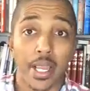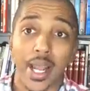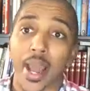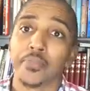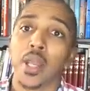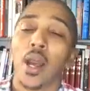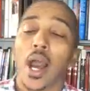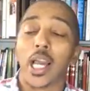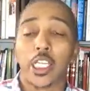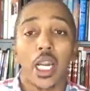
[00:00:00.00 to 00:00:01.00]
and I
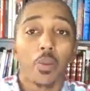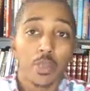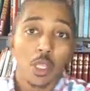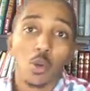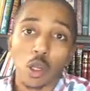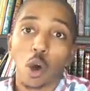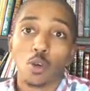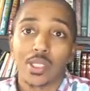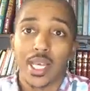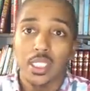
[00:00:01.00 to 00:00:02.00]
uh, shared with you an
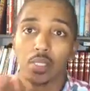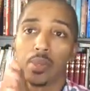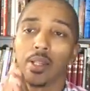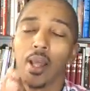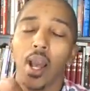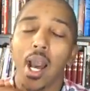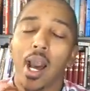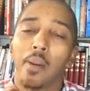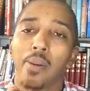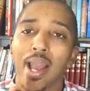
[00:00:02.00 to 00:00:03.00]
Old Testament
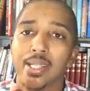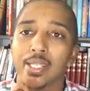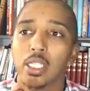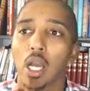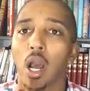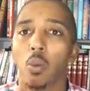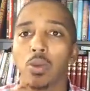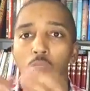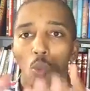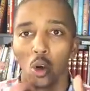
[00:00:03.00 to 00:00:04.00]
um, passage uh, with
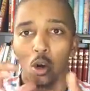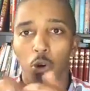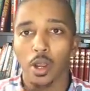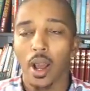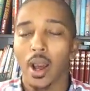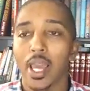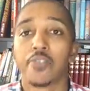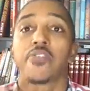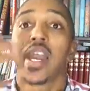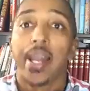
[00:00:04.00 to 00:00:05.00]
the word uh,
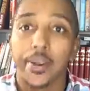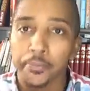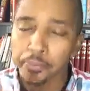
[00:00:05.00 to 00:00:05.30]
eved.